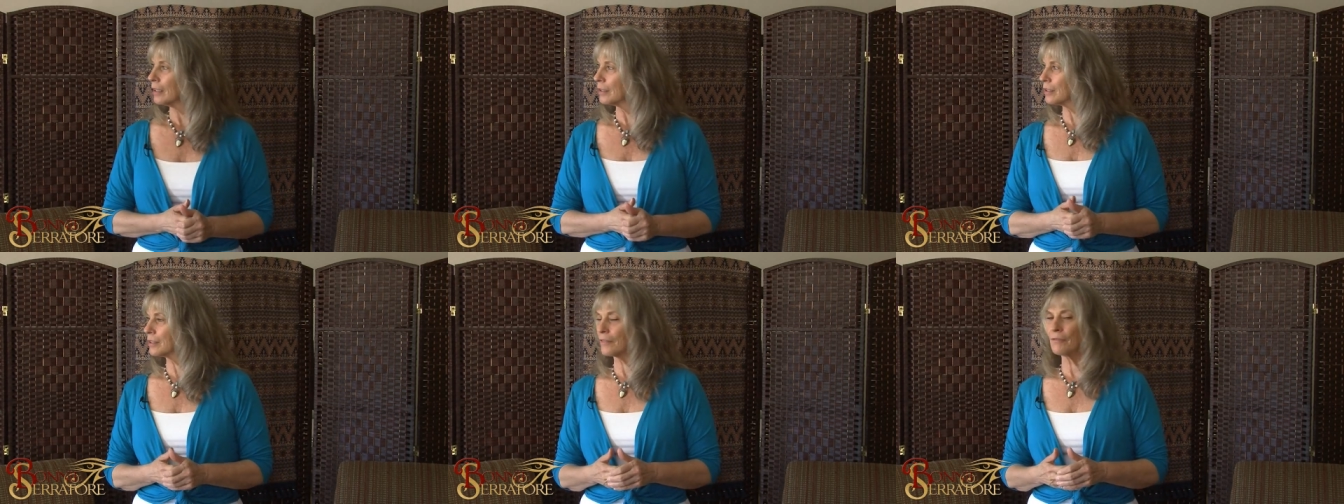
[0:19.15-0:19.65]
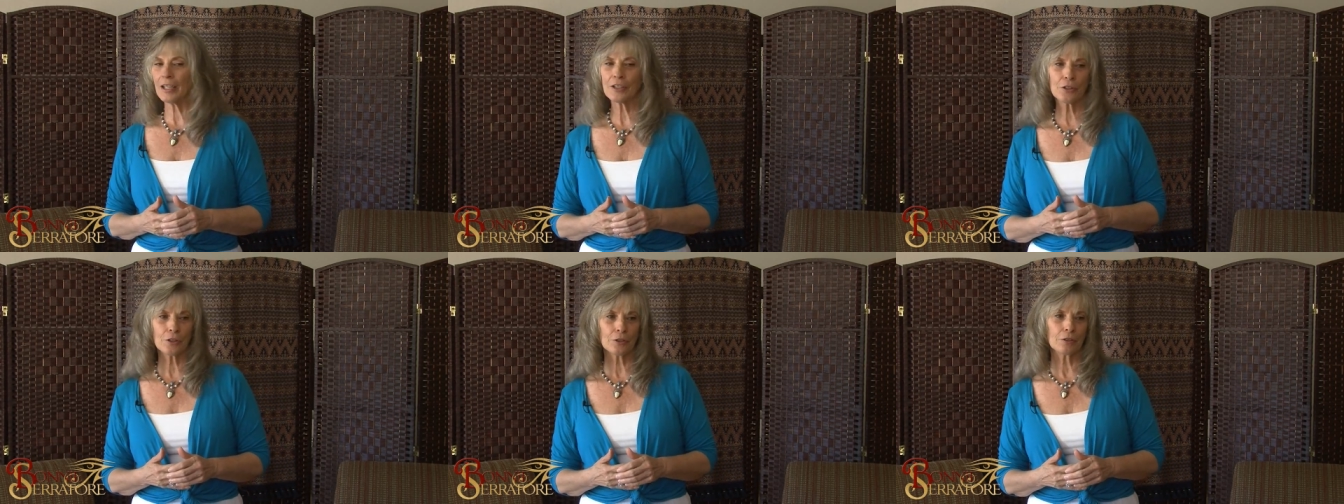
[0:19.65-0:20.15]
just
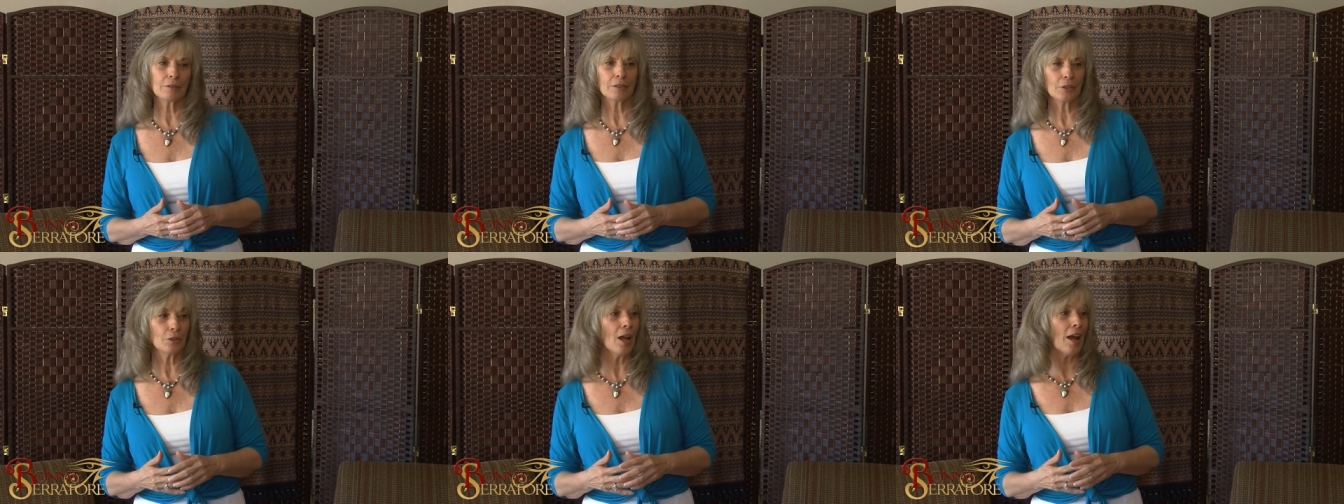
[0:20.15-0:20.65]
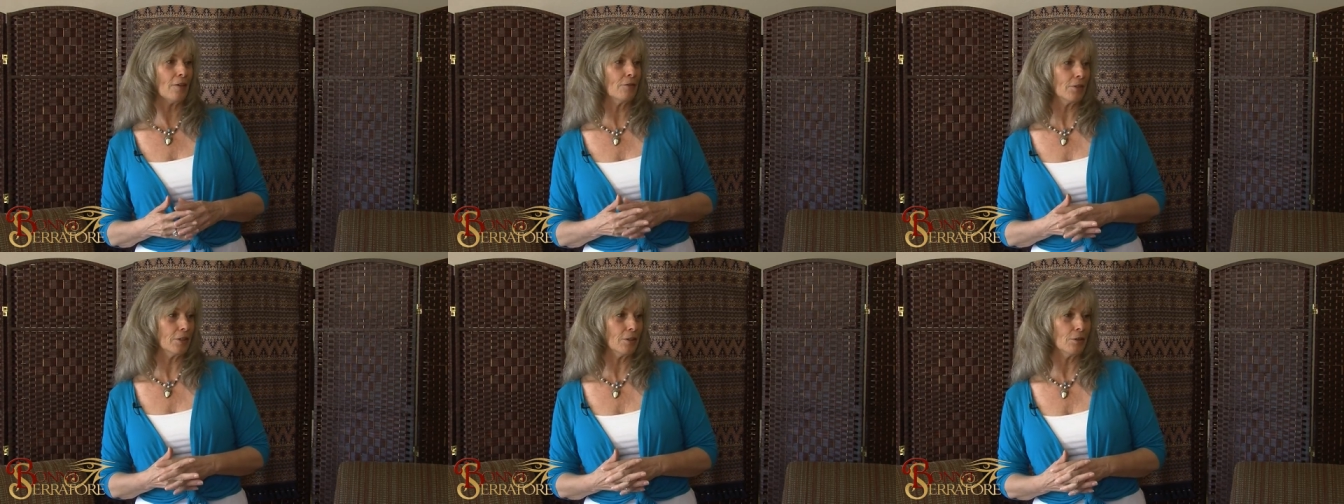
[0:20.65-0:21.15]
affect your, your life,
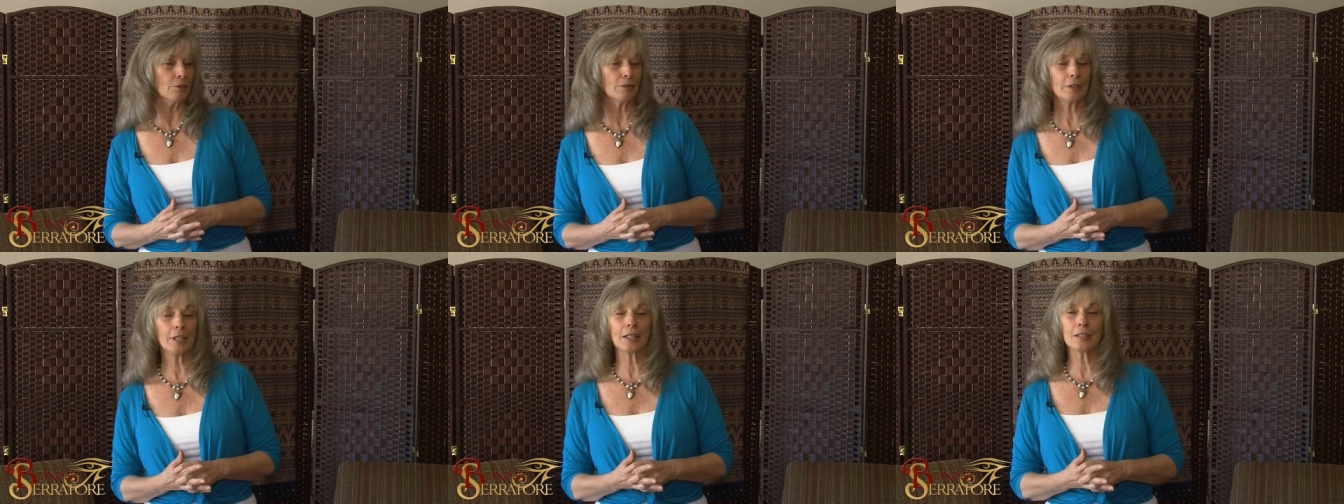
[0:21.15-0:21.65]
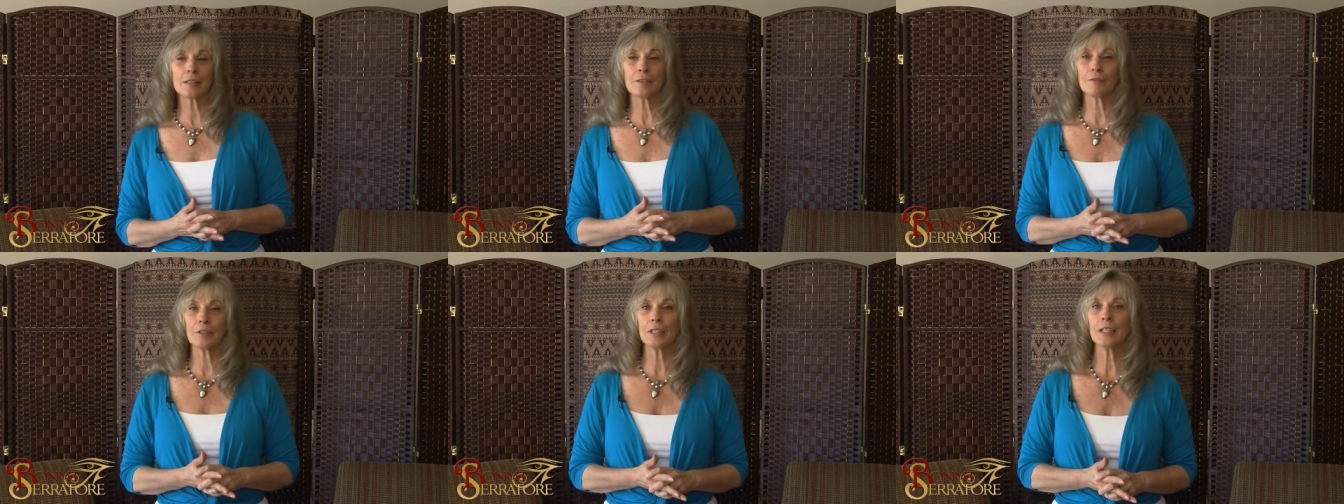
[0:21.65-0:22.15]
you know,
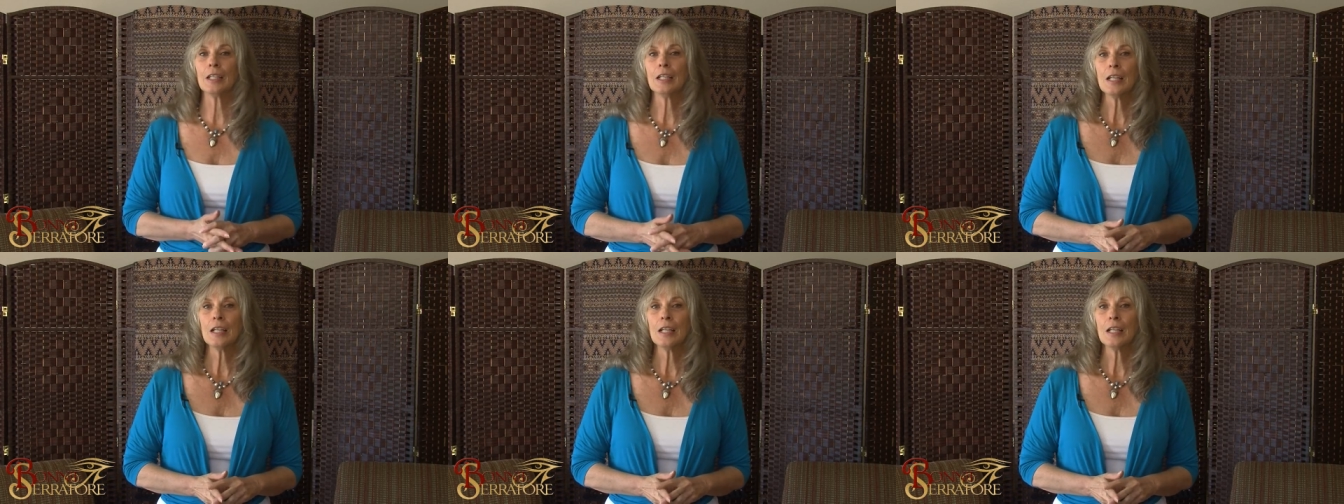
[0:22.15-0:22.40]
negatively.